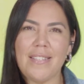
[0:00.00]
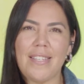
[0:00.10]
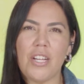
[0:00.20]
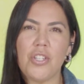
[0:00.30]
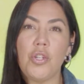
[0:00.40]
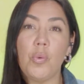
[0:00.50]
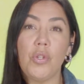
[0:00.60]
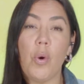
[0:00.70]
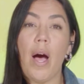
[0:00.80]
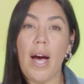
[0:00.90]
session, you will
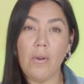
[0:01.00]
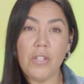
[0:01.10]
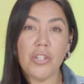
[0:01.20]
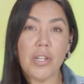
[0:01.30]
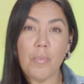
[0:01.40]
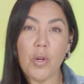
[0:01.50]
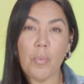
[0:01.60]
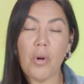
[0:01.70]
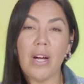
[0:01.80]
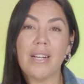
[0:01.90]
know how to ship your
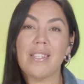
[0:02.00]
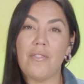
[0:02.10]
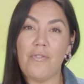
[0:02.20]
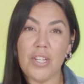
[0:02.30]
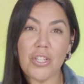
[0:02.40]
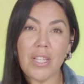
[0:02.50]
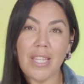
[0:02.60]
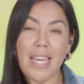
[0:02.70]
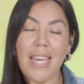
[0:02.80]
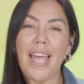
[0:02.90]
products
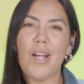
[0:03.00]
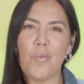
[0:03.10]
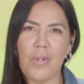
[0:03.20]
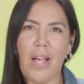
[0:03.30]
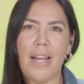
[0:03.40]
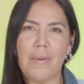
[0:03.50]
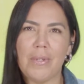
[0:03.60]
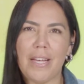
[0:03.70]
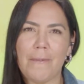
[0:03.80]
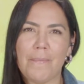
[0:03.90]
efficiently and
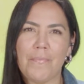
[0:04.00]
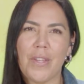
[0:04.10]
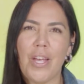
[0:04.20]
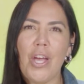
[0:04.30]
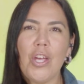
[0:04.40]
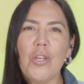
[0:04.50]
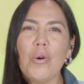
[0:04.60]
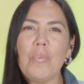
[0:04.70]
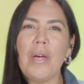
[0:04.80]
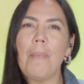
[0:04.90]
reliably.
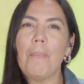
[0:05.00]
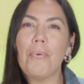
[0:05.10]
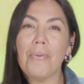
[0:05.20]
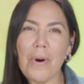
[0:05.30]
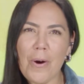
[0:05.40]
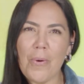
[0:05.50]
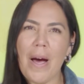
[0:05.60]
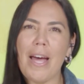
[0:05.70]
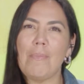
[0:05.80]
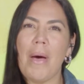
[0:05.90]
You'll be a pro
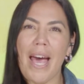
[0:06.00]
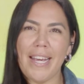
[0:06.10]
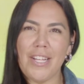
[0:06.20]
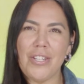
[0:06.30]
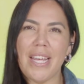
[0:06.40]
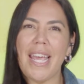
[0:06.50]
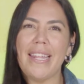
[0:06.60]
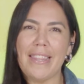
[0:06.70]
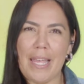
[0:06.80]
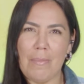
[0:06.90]
at packaging
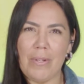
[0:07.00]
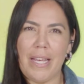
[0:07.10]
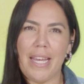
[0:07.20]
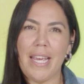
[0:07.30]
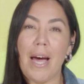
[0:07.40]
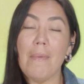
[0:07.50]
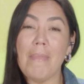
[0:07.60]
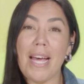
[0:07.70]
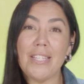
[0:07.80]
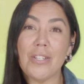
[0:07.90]
and labeling, a
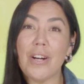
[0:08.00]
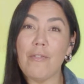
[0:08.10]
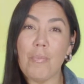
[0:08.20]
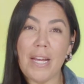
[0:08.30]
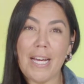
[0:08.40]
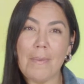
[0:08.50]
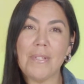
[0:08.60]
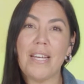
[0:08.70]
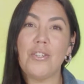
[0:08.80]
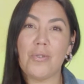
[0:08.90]
master of pickups
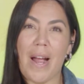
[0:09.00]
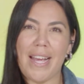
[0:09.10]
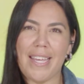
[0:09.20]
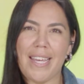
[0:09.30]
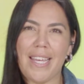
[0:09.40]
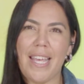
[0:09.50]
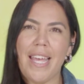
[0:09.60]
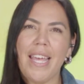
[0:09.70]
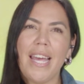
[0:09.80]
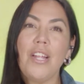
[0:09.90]
and tracking,
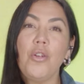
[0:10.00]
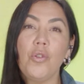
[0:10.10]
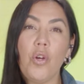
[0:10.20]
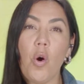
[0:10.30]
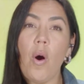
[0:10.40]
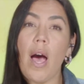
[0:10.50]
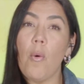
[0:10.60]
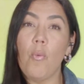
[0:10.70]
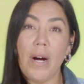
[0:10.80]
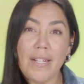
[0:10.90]
and you'll know
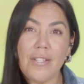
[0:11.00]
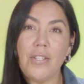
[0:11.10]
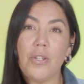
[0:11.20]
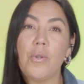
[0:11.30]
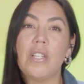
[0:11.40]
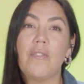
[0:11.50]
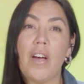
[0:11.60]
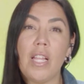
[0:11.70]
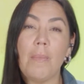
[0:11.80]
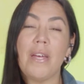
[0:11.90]
what to do to
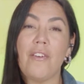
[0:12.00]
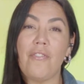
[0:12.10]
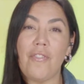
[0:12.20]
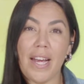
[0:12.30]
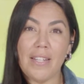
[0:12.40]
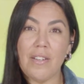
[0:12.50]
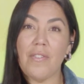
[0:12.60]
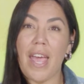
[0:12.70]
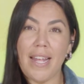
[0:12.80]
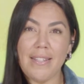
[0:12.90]
develop an effective
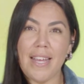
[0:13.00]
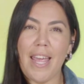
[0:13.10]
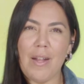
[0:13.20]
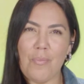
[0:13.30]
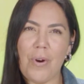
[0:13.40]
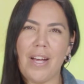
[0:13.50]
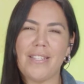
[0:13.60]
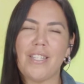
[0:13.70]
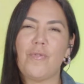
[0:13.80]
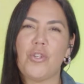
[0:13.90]
end-to-end
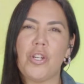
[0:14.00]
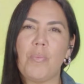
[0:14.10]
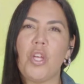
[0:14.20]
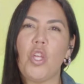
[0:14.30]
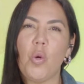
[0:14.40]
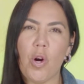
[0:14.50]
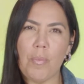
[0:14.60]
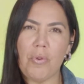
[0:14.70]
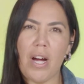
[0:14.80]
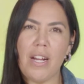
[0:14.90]
process for shipping your
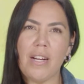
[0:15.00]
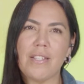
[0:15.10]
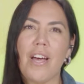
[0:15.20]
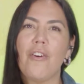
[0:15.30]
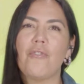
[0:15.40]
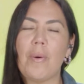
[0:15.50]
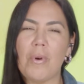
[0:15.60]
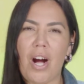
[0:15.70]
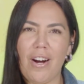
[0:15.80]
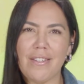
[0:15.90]
products from
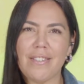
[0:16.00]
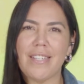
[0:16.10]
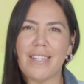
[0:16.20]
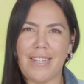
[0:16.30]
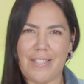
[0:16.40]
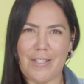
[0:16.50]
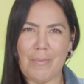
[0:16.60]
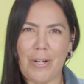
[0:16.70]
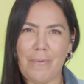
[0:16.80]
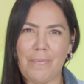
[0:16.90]
cart to
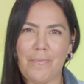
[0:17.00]
customer.